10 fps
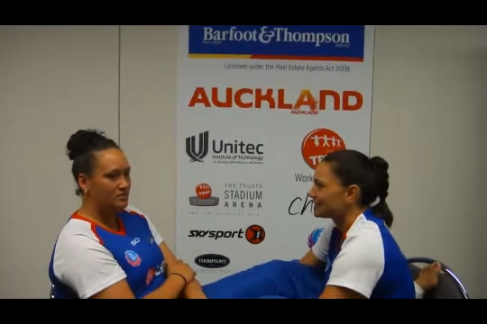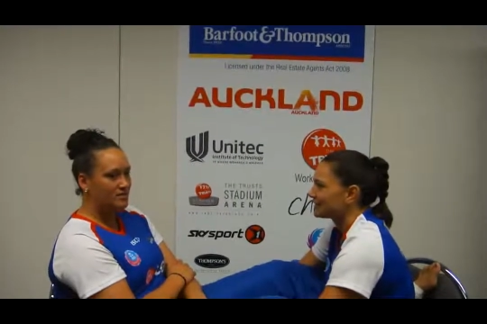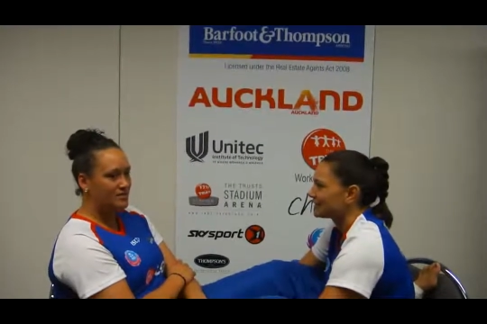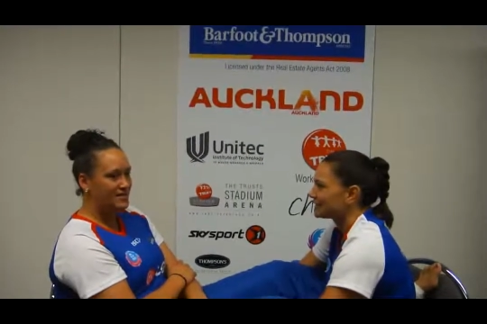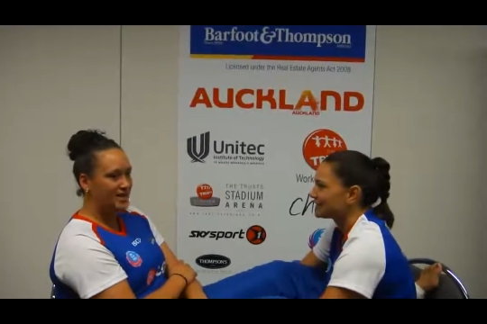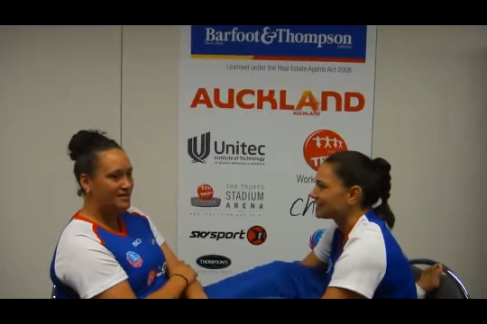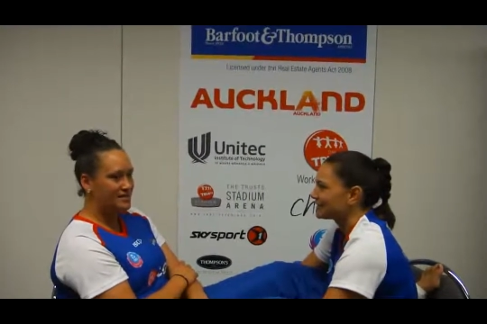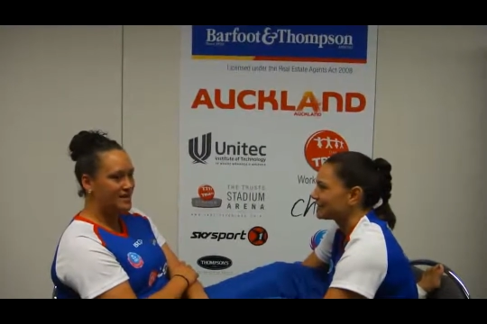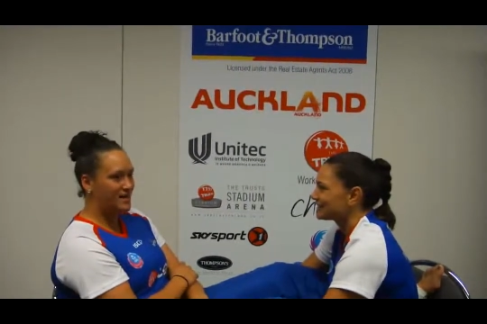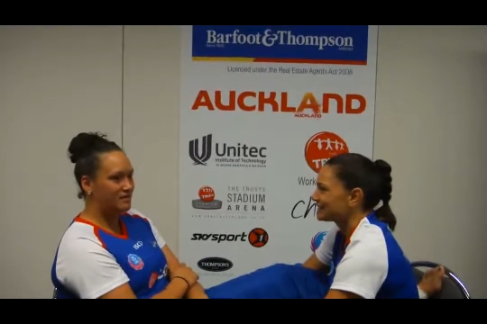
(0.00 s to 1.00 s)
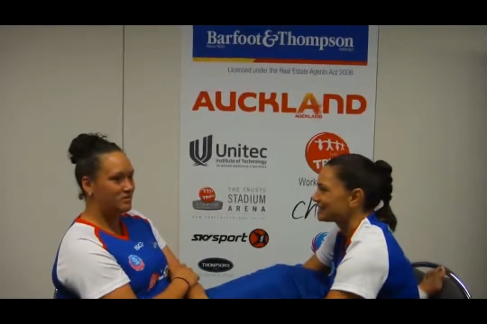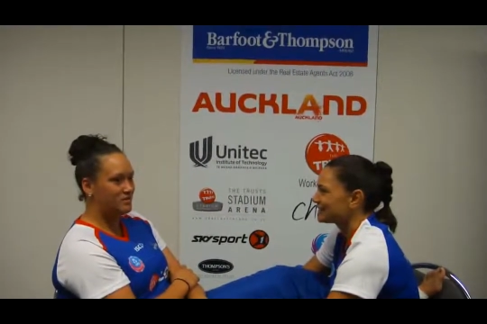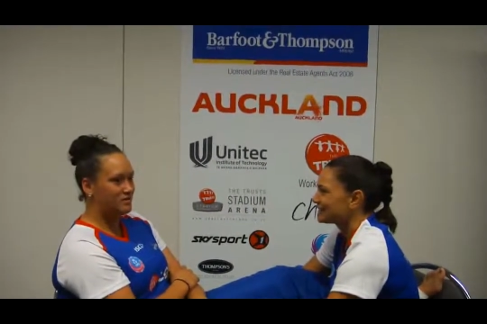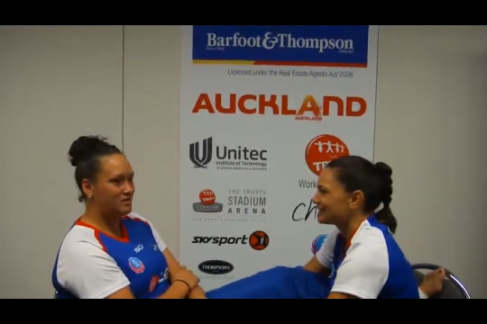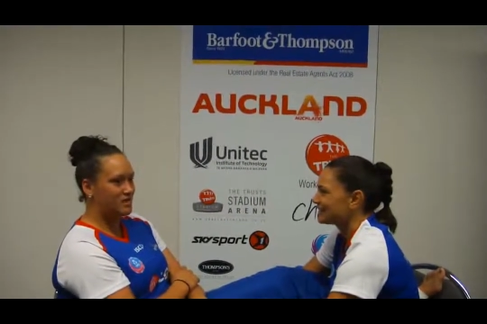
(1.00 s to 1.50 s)
Speaker 1: Me and Casey have a
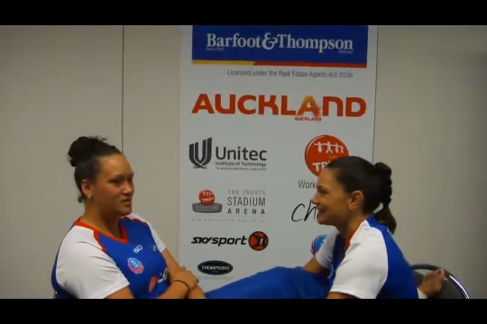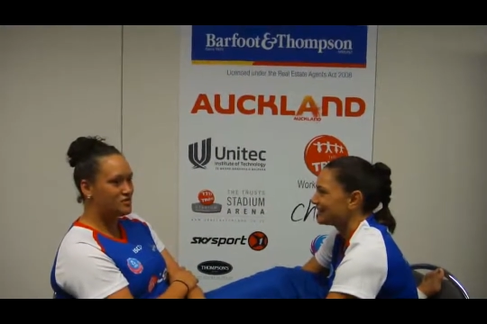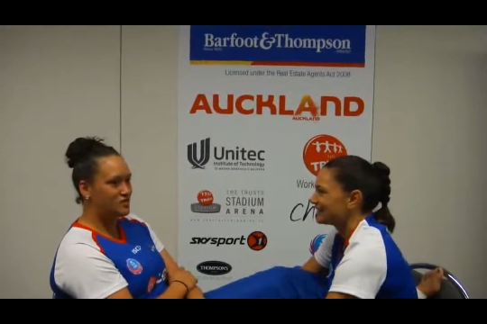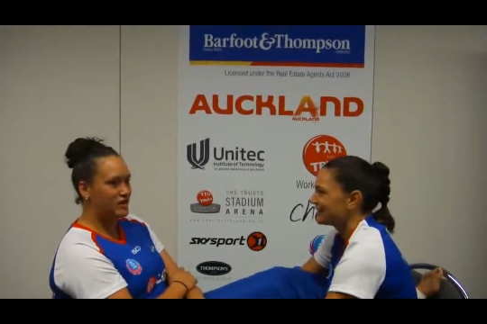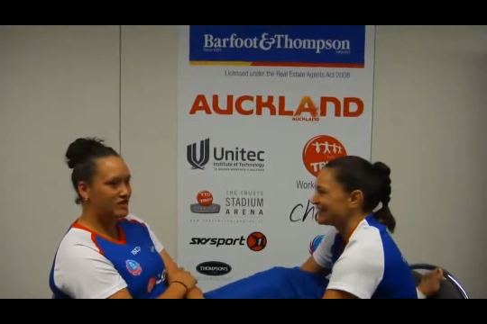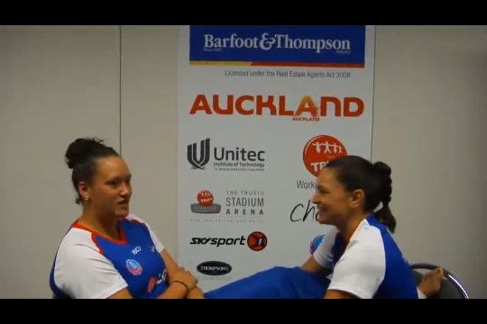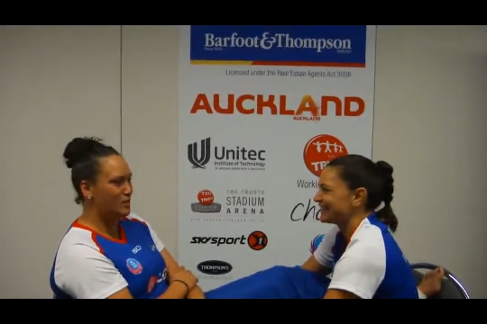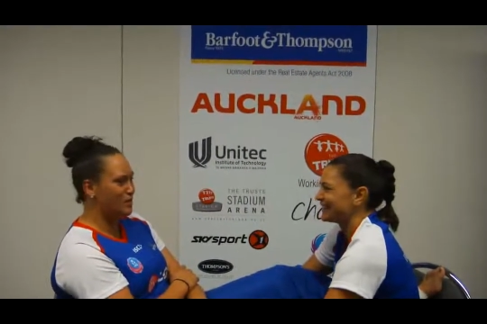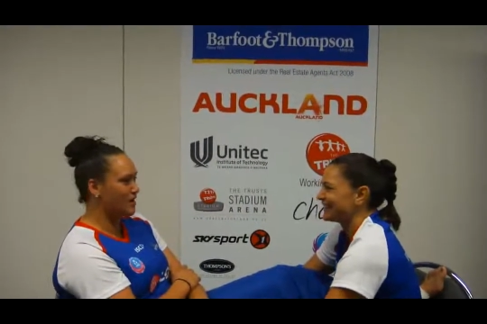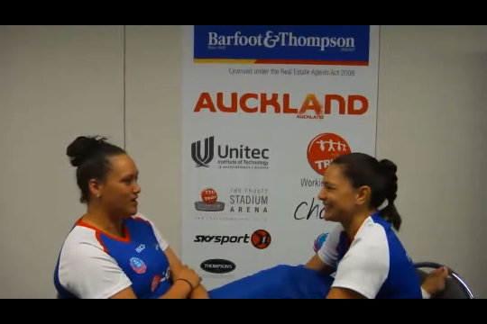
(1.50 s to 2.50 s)
bit of a history. I think we're one